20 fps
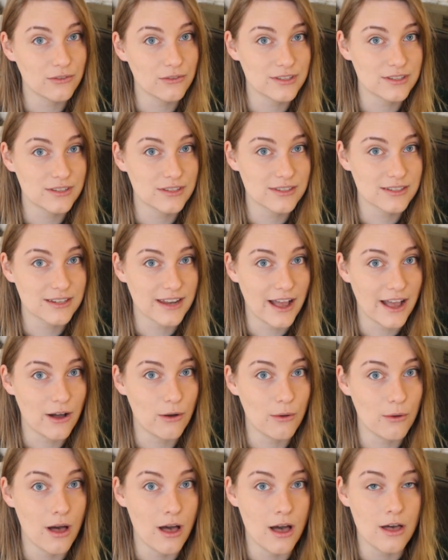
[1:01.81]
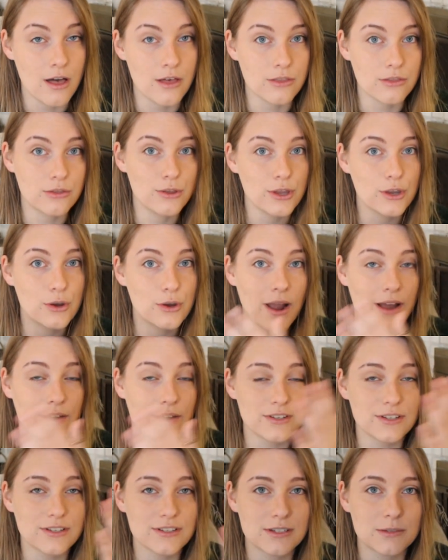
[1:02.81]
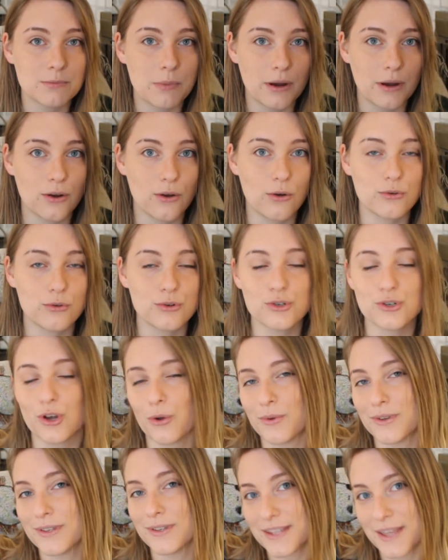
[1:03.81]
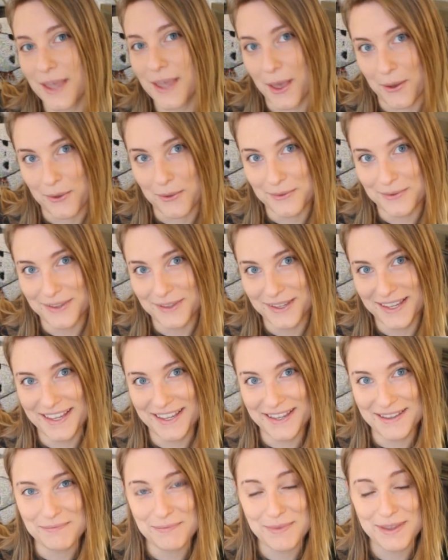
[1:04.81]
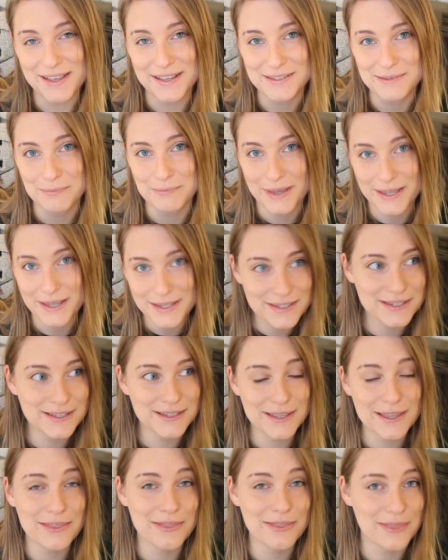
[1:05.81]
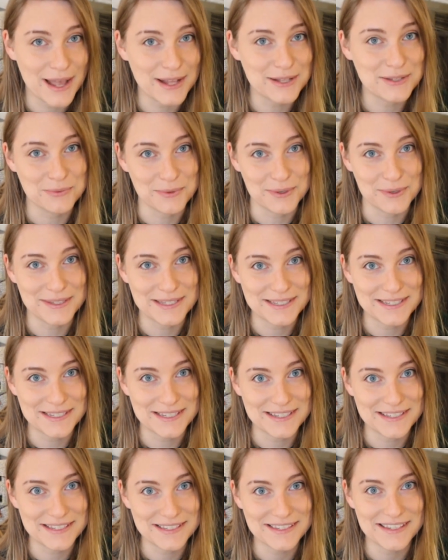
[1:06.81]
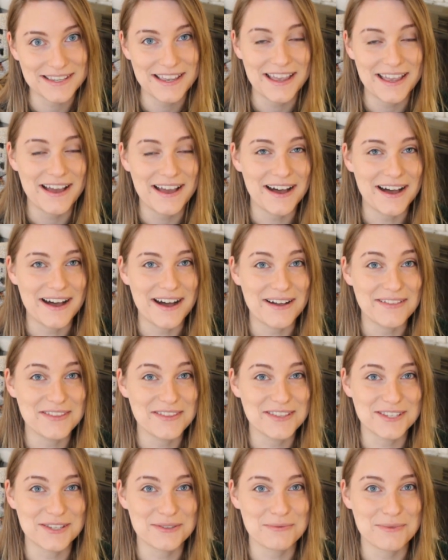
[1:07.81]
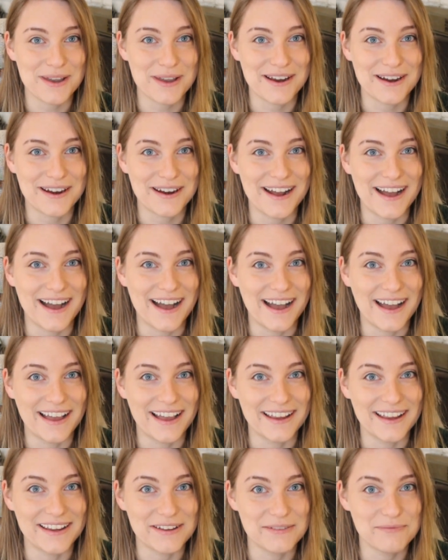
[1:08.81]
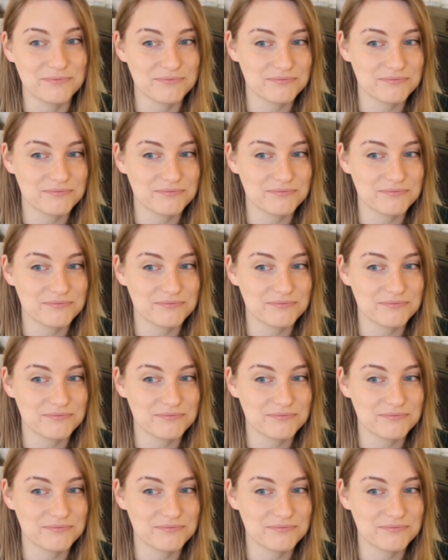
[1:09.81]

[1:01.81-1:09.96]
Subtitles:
This is now the Crafting Sparrow Show and Tell because basically that's what this is. This is where I